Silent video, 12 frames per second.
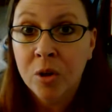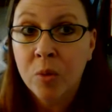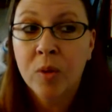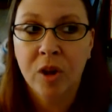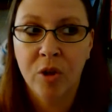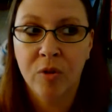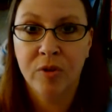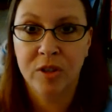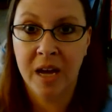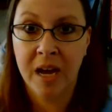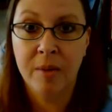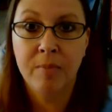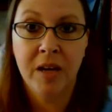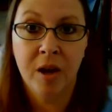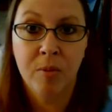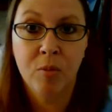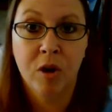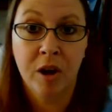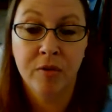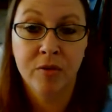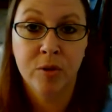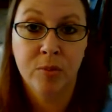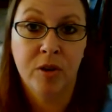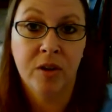will over time become more
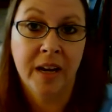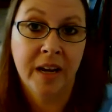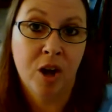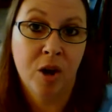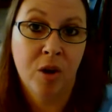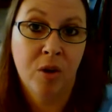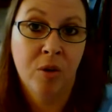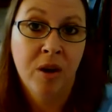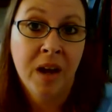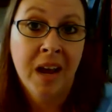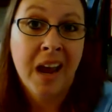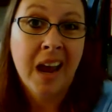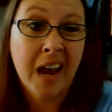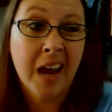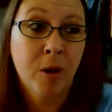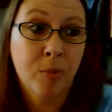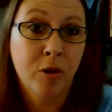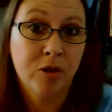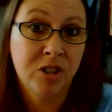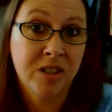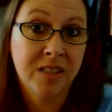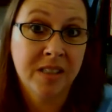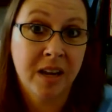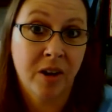comfortable and go and approach
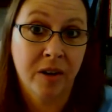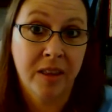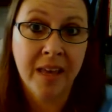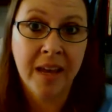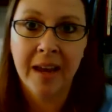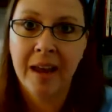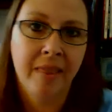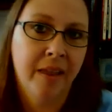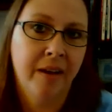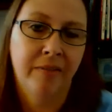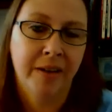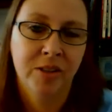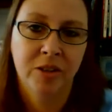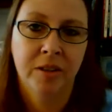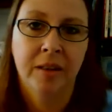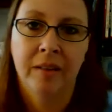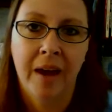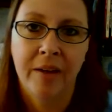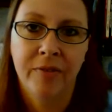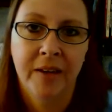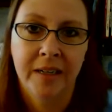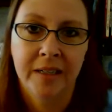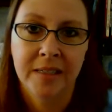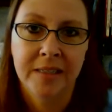the scary thing and then eventually laugh at
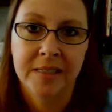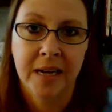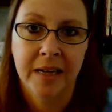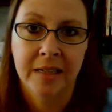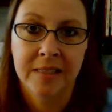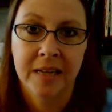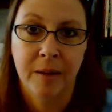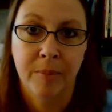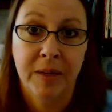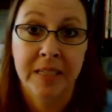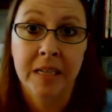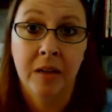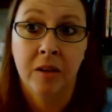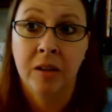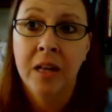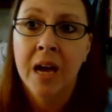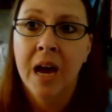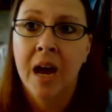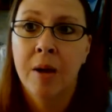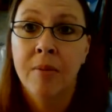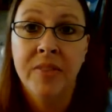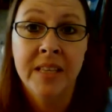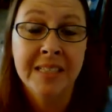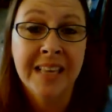it and decide it's not a big deal.
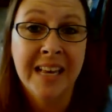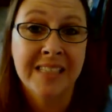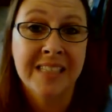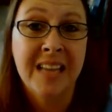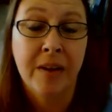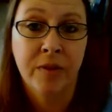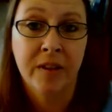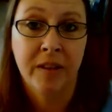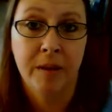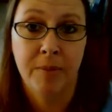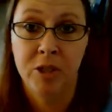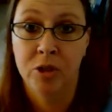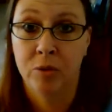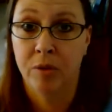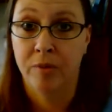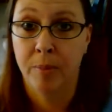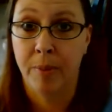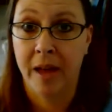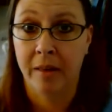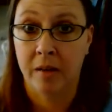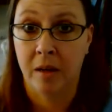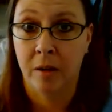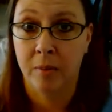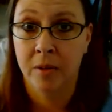This has definitely been true of the
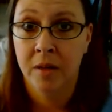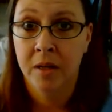bathtub.